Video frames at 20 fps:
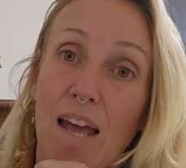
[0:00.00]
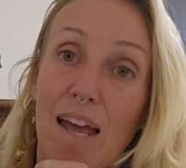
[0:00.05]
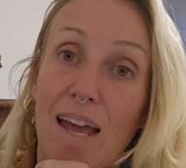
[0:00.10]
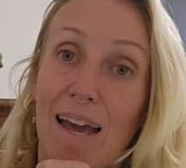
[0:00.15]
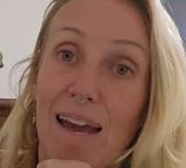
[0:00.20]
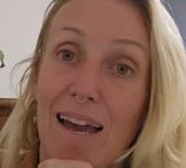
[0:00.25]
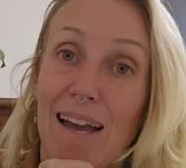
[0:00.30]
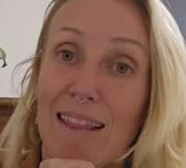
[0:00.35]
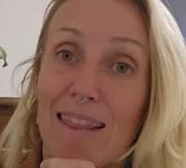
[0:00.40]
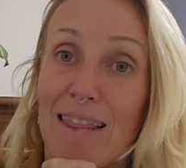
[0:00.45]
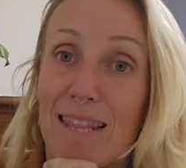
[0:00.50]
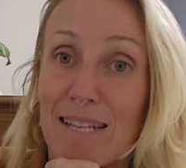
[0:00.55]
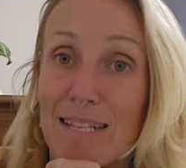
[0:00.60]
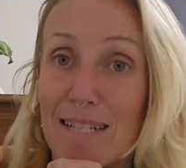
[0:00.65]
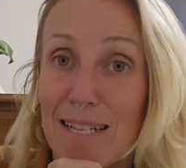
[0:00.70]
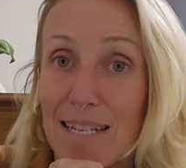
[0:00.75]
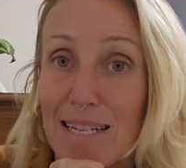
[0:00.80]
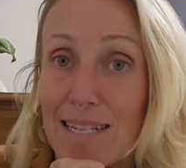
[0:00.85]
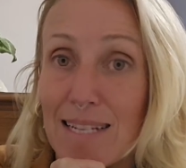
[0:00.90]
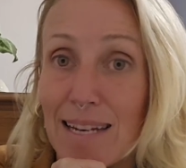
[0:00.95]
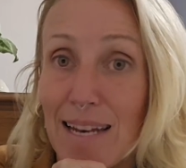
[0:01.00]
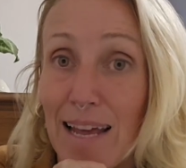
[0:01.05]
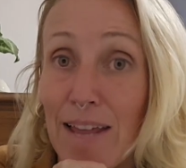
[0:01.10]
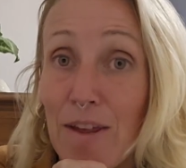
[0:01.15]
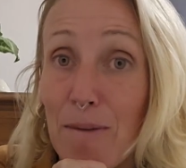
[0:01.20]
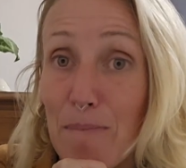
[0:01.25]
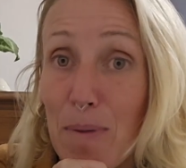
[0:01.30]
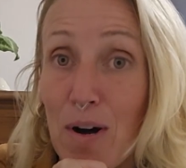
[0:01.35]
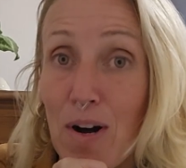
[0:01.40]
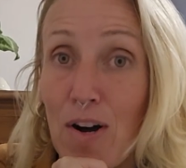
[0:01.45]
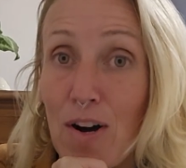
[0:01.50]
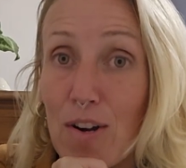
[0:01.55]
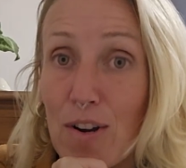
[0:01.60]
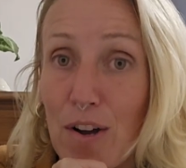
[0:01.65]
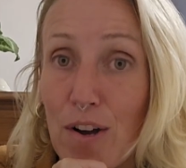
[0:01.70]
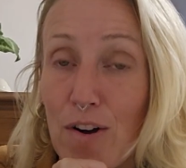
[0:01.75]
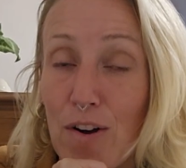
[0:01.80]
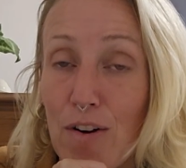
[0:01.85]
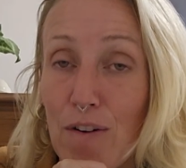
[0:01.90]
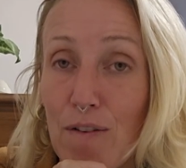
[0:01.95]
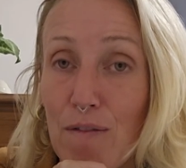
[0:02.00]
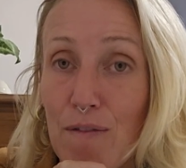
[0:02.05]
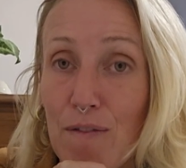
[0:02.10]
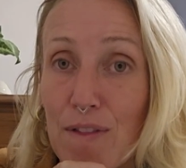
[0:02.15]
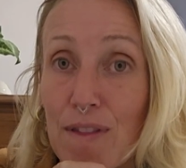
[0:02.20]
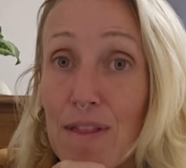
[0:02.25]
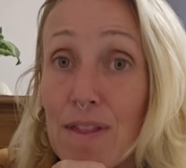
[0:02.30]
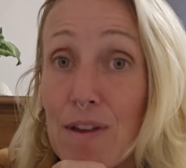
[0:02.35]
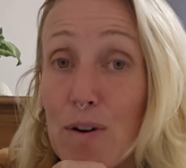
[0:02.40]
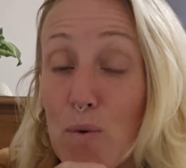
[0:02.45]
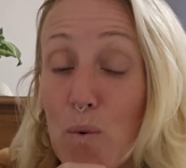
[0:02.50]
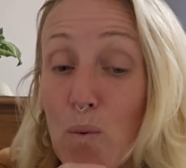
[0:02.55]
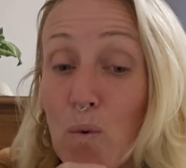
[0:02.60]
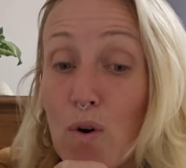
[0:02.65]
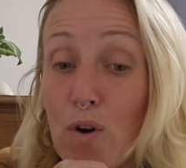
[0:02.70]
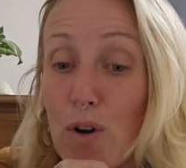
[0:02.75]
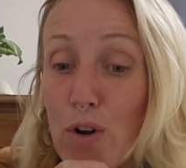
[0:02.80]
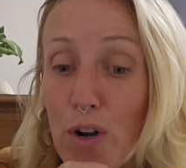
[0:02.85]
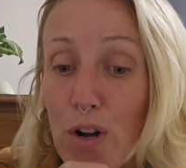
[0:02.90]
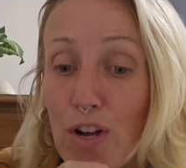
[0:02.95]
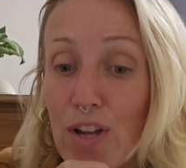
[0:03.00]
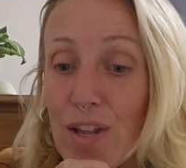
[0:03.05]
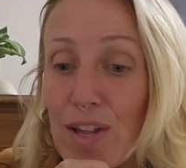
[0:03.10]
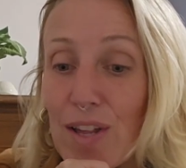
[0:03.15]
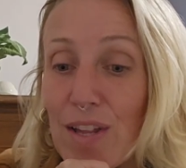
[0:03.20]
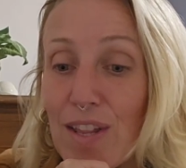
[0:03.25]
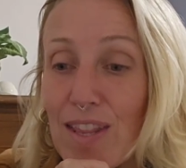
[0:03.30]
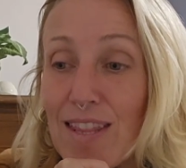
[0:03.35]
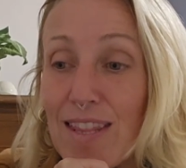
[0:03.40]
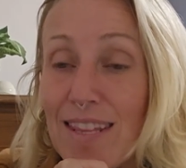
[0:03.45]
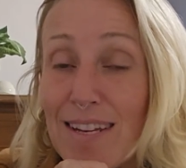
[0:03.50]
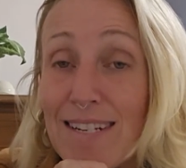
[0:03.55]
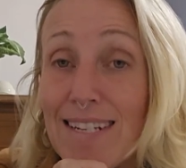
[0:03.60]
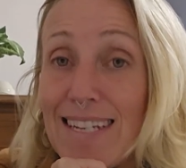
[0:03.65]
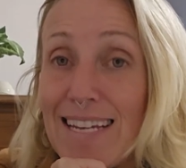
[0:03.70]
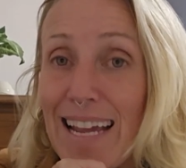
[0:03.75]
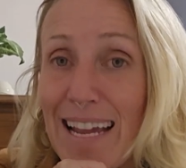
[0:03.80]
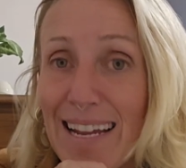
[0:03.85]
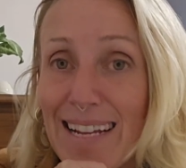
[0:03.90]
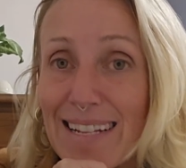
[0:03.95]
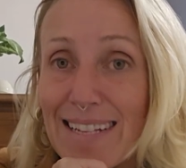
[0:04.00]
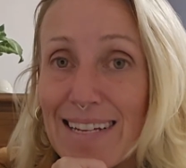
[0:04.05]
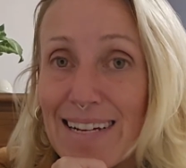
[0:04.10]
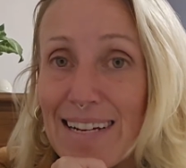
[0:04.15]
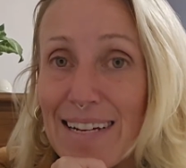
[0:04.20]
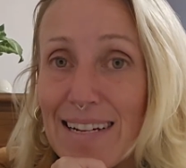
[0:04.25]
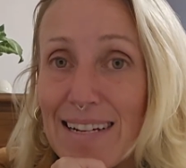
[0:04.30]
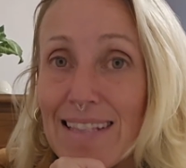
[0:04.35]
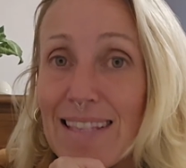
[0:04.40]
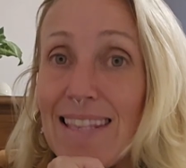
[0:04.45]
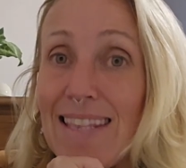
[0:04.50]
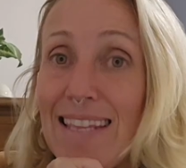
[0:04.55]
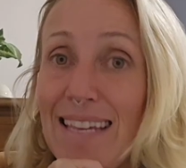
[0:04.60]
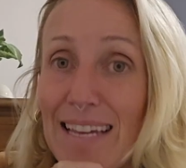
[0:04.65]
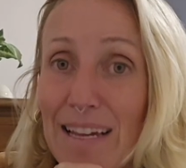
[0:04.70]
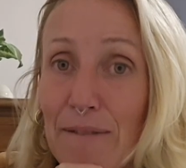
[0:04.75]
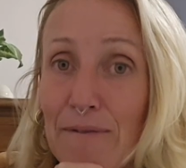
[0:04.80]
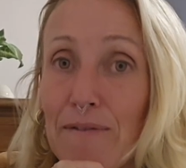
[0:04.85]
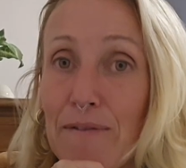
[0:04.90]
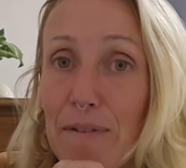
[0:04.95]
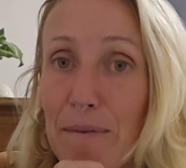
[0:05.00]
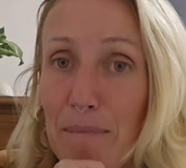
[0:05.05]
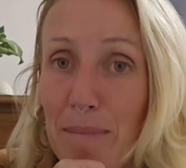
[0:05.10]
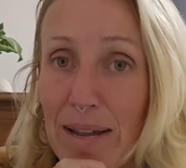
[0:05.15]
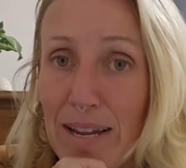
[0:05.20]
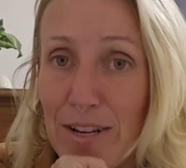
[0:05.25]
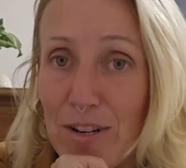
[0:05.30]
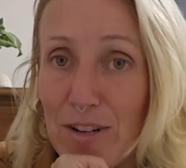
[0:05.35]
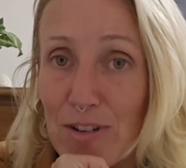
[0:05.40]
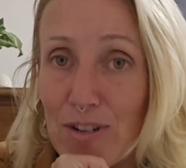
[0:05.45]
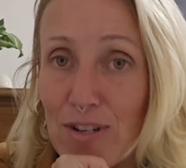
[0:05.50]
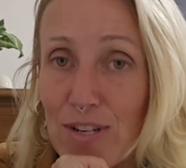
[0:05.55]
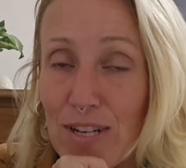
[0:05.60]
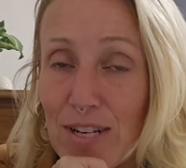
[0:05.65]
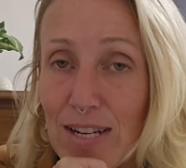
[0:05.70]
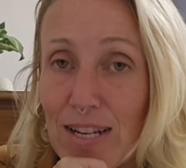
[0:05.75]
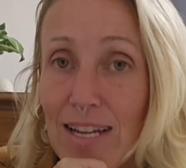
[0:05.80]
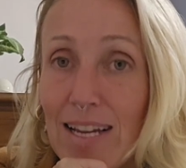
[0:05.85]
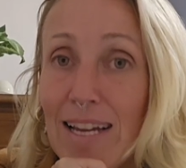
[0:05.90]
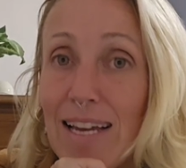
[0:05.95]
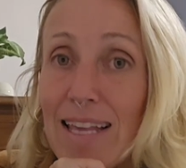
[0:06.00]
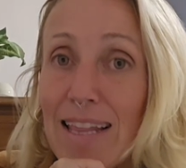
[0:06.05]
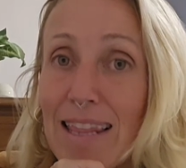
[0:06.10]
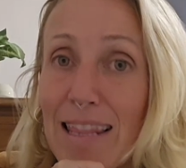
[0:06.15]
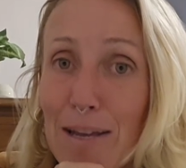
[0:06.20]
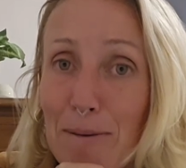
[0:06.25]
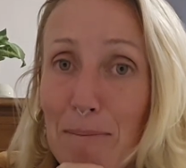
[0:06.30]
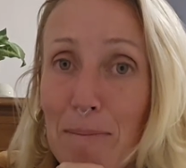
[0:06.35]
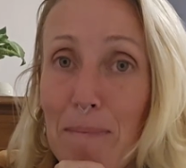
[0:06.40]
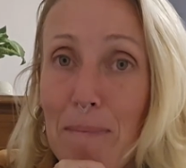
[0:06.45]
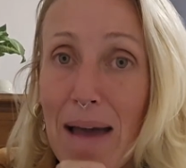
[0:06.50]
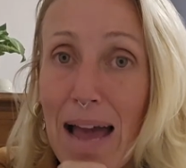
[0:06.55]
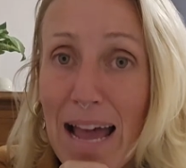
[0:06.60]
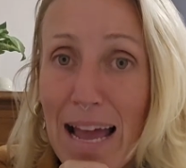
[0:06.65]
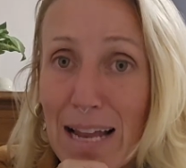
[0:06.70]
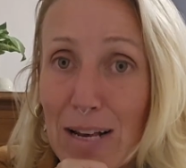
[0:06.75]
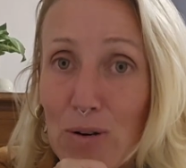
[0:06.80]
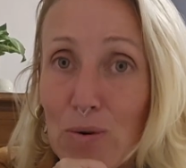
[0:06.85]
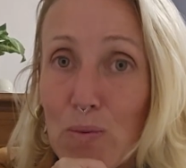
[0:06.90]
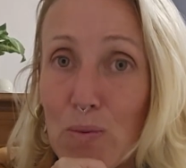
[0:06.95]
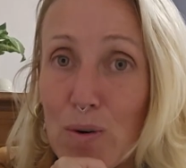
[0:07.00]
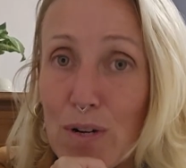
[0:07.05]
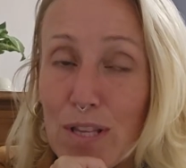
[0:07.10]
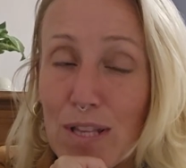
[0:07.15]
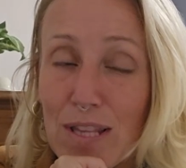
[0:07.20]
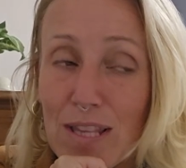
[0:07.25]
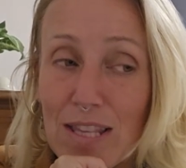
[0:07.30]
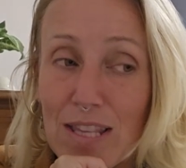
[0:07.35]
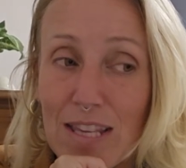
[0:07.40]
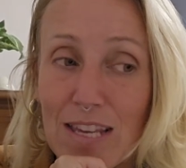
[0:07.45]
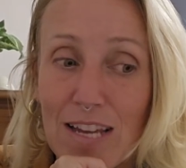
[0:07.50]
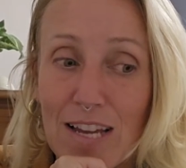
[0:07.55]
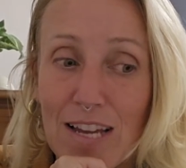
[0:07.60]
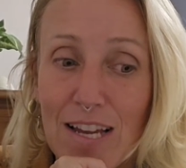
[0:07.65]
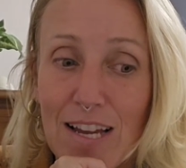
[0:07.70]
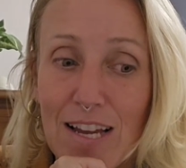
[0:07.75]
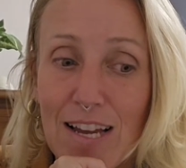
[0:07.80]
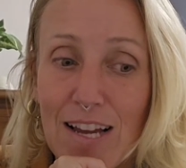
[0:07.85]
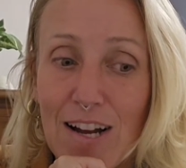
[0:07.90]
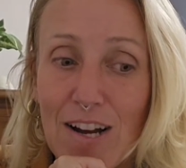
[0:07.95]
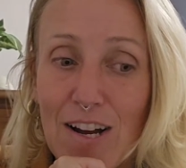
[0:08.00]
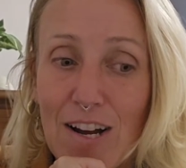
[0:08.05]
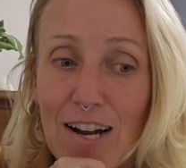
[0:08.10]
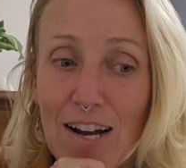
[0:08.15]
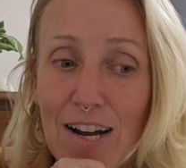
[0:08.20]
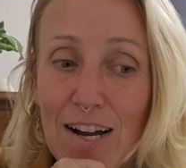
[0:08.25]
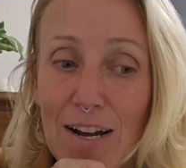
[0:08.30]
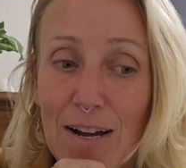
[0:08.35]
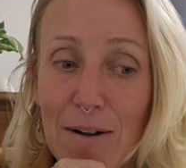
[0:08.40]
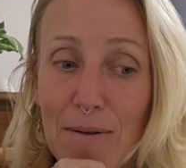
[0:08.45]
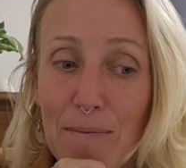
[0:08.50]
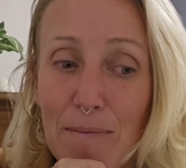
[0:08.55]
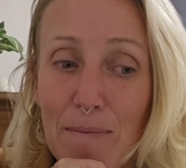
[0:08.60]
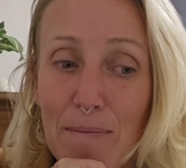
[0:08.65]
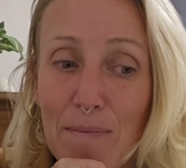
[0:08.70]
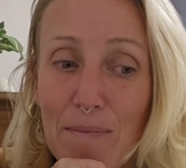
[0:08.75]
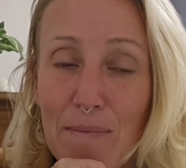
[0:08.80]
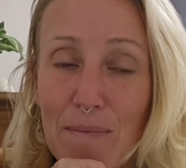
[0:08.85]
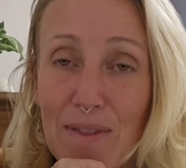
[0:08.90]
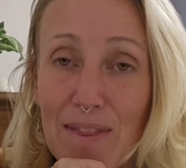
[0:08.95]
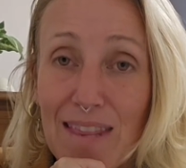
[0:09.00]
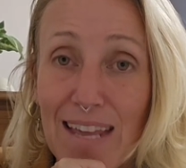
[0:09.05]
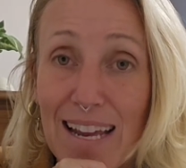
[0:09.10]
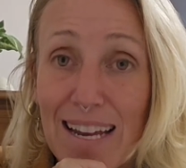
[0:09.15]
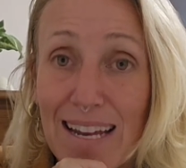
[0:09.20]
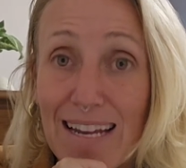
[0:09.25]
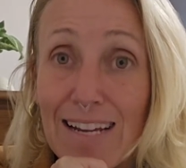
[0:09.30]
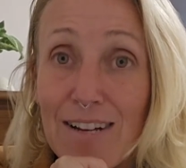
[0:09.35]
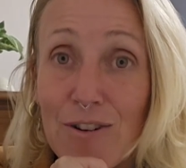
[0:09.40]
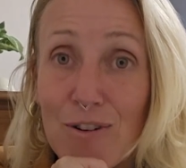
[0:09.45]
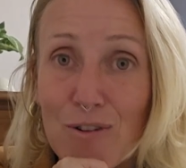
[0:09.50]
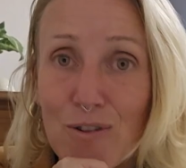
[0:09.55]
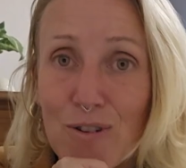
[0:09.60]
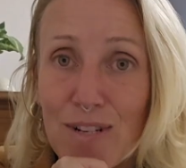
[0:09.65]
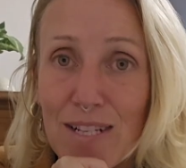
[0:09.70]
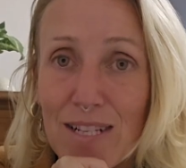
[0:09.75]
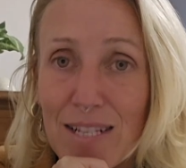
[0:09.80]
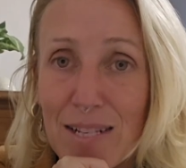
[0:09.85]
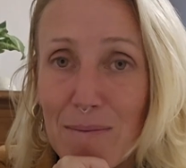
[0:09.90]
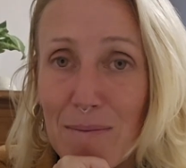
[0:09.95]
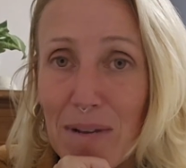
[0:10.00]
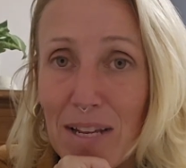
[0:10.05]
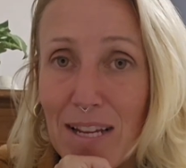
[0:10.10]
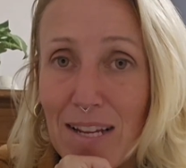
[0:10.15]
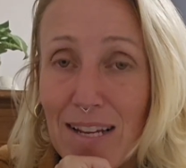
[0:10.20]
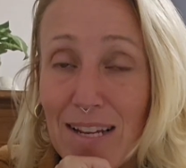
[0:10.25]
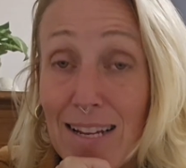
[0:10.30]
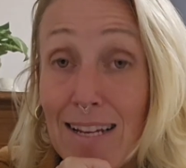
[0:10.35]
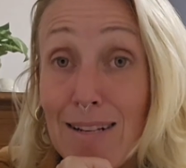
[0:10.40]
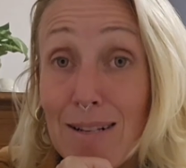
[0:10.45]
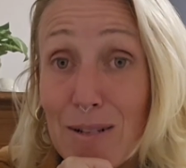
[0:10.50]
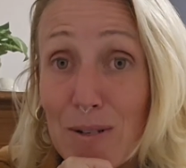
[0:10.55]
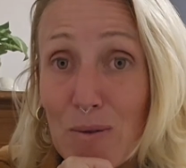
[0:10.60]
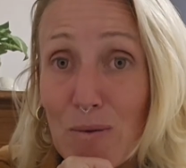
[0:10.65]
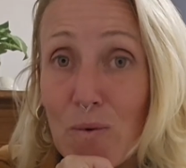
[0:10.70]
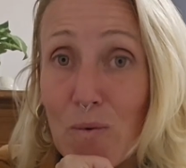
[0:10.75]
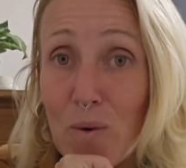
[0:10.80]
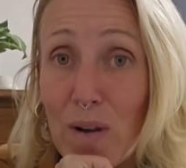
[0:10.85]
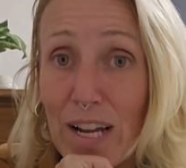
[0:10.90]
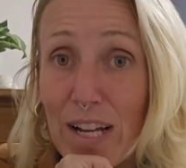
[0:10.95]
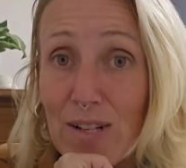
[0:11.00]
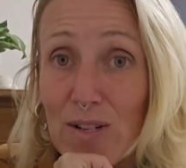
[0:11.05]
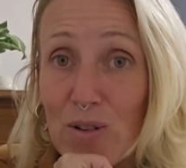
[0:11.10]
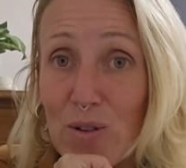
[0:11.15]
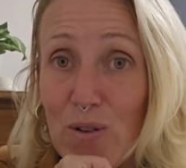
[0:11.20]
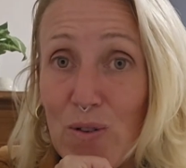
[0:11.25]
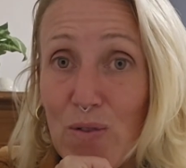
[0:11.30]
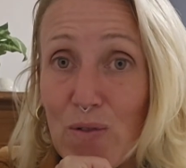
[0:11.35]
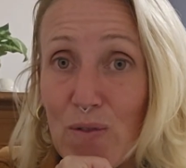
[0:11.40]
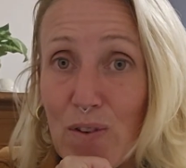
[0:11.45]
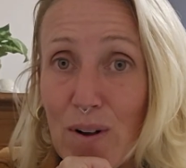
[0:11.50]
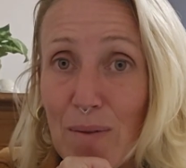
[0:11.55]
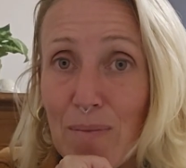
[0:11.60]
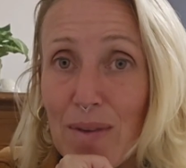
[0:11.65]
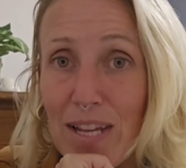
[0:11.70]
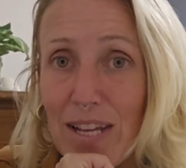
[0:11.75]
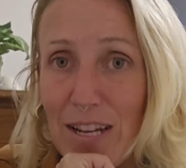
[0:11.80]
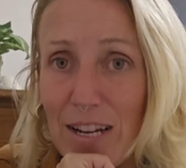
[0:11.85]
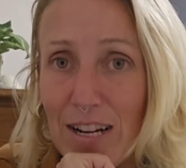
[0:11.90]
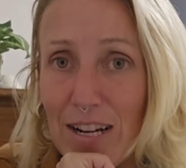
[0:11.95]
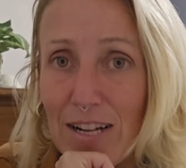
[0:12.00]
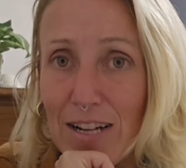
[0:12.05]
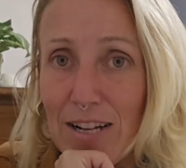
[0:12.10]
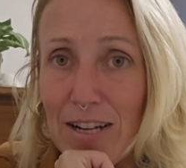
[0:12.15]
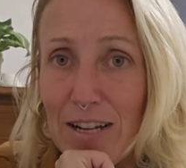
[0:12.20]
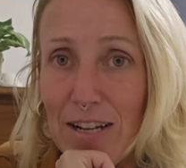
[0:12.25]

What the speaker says: And this is another part of the work, the data, the information, the bandwidth that interests me is where to from here.